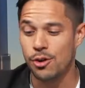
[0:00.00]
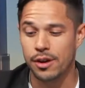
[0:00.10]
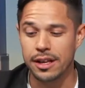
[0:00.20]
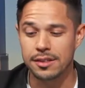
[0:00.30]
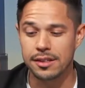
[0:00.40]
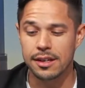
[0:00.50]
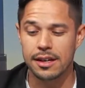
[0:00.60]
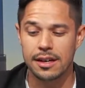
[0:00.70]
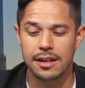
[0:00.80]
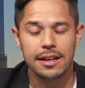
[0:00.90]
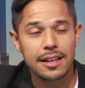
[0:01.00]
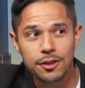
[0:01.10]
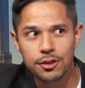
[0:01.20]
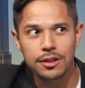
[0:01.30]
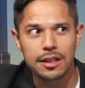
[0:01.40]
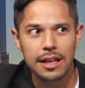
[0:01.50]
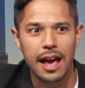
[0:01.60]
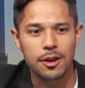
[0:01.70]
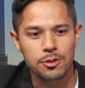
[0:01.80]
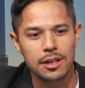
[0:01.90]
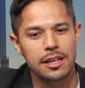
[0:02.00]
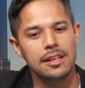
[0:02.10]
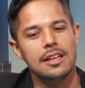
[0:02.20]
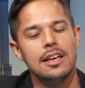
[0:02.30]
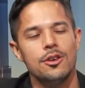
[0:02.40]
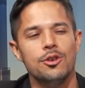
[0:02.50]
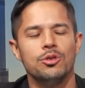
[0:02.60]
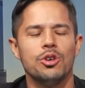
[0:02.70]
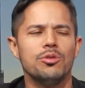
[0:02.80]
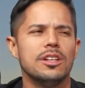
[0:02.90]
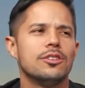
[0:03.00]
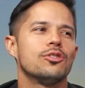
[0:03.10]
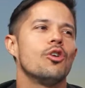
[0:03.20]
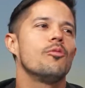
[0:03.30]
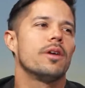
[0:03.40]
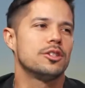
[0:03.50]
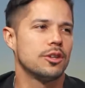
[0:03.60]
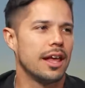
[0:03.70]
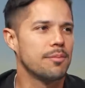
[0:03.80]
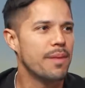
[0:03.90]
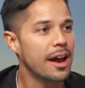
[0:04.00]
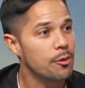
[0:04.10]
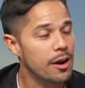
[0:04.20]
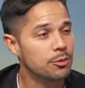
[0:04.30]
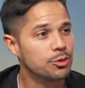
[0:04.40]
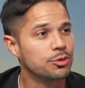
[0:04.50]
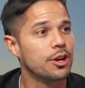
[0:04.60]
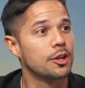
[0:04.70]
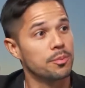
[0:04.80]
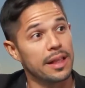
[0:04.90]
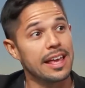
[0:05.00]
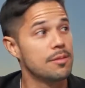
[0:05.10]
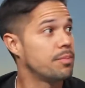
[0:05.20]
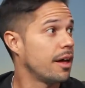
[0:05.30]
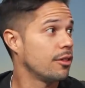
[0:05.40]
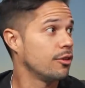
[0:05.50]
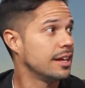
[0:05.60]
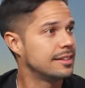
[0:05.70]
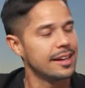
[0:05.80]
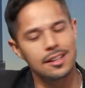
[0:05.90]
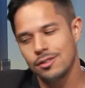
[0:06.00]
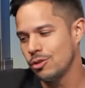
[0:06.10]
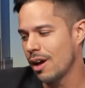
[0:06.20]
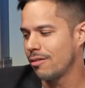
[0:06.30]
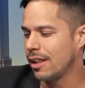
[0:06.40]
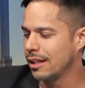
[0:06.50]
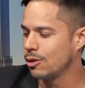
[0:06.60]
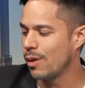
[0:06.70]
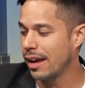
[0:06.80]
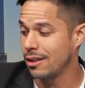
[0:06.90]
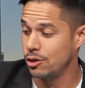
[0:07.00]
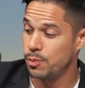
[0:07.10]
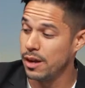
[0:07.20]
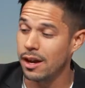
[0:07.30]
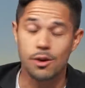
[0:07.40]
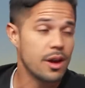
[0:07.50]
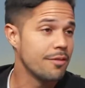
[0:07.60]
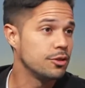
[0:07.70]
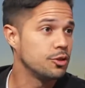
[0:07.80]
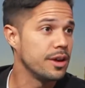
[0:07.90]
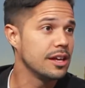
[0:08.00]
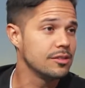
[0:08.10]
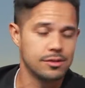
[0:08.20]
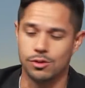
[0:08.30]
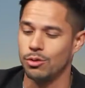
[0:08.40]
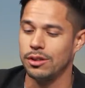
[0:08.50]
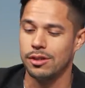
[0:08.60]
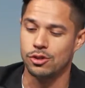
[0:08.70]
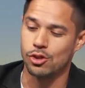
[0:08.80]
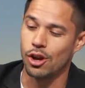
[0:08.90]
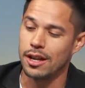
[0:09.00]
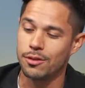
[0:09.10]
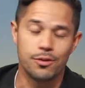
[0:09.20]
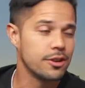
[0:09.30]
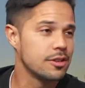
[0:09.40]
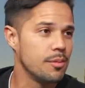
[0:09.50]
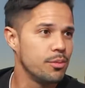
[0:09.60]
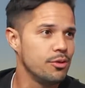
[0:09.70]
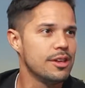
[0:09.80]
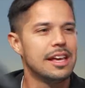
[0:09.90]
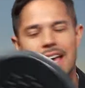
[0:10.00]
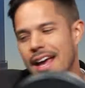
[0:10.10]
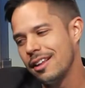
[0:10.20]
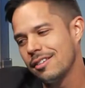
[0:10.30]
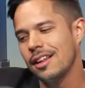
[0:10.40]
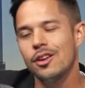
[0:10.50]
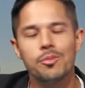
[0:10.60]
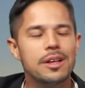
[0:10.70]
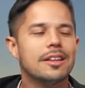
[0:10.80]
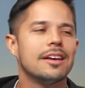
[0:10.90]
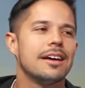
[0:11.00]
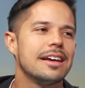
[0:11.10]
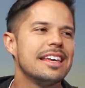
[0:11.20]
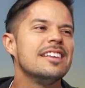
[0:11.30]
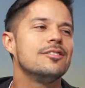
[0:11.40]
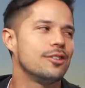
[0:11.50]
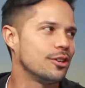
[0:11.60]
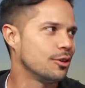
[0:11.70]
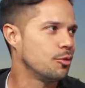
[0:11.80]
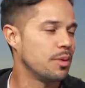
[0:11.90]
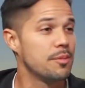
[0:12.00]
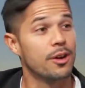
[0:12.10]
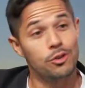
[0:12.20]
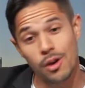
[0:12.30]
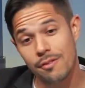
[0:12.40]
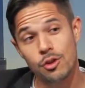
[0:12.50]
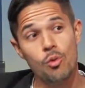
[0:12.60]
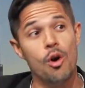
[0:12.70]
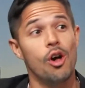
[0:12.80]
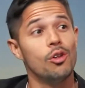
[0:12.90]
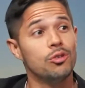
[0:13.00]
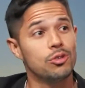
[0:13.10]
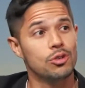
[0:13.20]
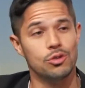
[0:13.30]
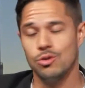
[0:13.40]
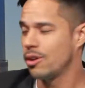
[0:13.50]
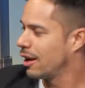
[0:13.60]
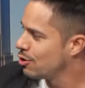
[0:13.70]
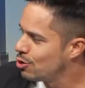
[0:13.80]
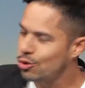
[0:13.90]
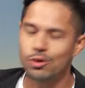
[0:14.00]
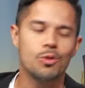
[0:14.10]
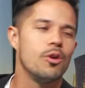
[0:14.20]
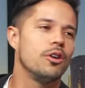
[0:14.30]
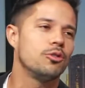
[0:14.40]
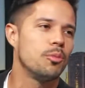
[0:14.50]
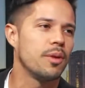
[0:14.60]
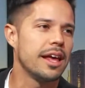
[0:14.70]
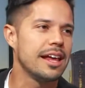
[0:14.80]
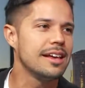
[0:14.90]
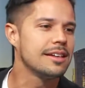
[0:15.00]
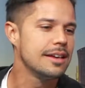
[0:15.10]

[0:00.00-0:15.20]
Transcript: it's actually you don't need so much like background to start playing paddle. In tennis you have like the racket and speaker, you have strings. So this is solid, for example, and it's a little bit easier to play because you have the walls. You can use the walls to play.